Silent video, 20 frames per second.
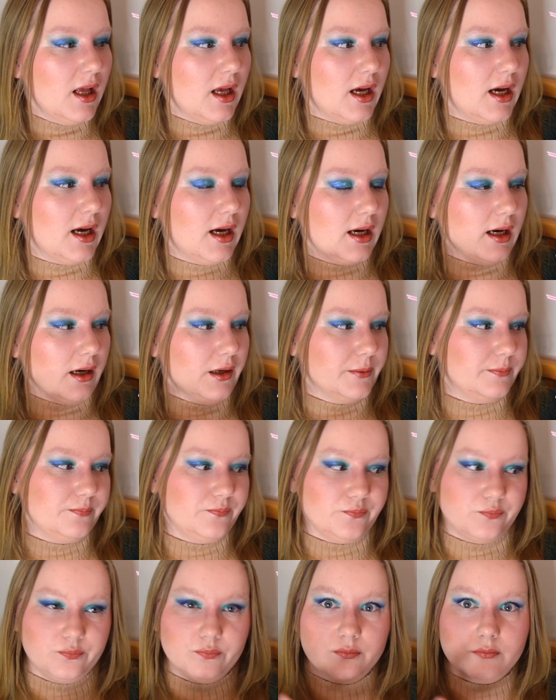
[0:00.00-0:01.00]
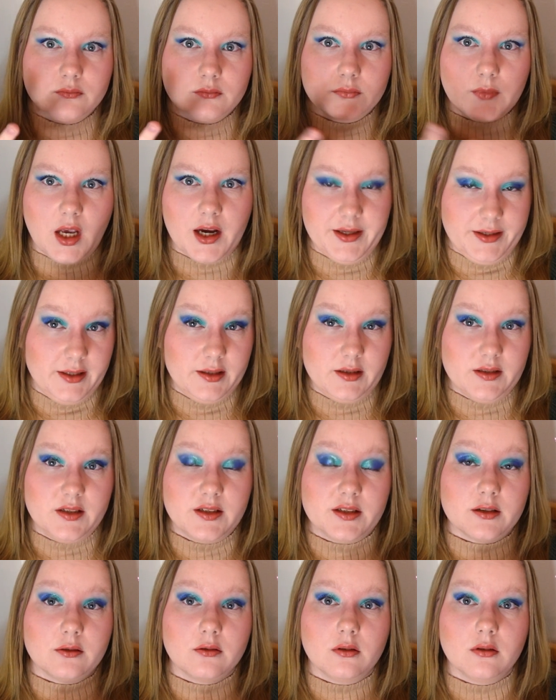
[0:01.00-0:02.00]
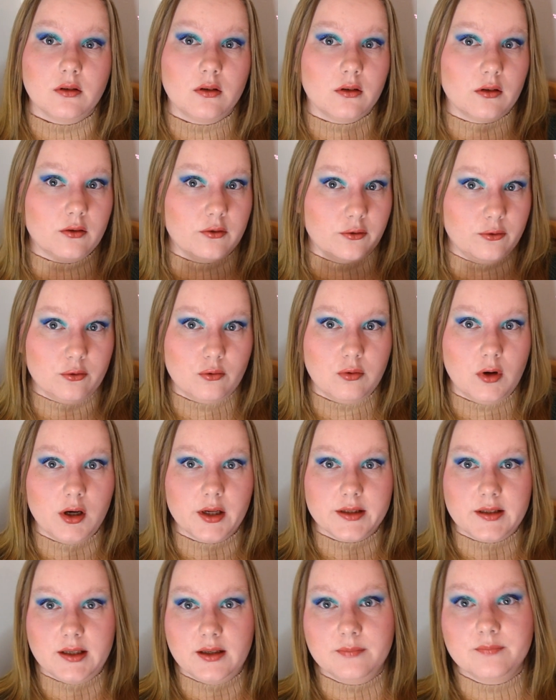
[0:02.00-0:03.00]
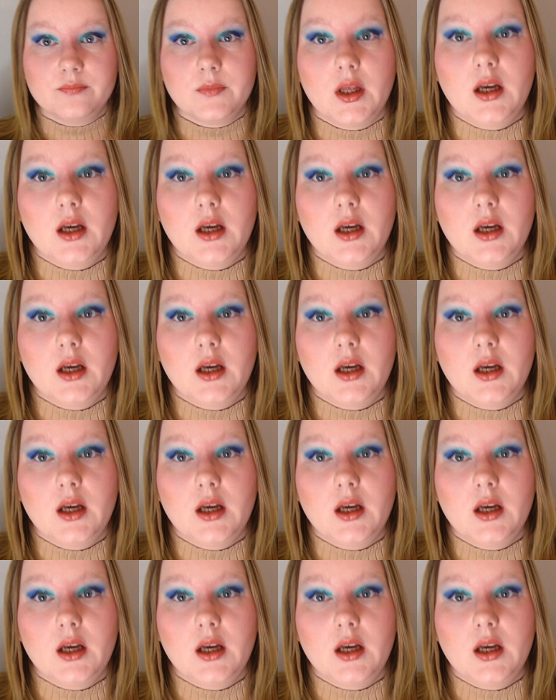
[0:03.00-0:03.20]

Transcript: I think this is a good quality.